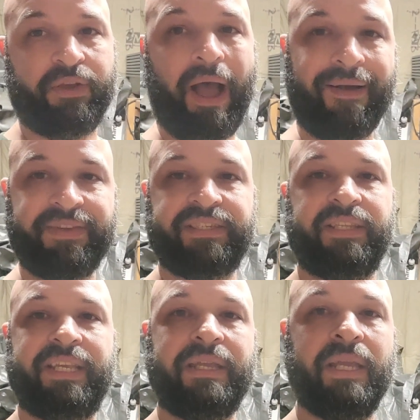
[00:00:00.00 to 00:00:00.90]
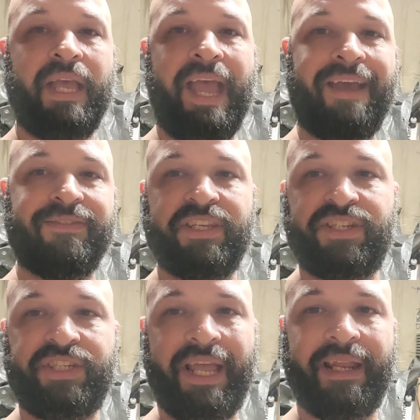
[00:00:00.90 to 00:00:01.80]
So obviously, having this
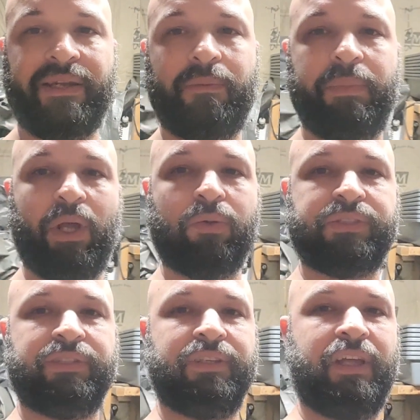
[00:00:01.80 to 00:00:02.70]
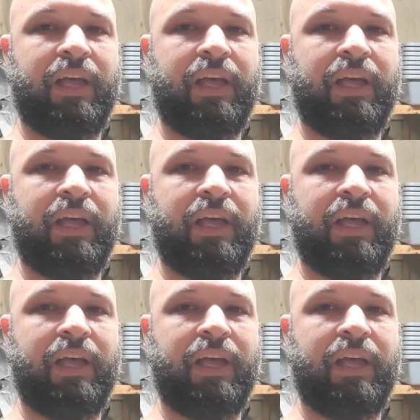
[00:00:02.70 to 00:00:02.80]
shed built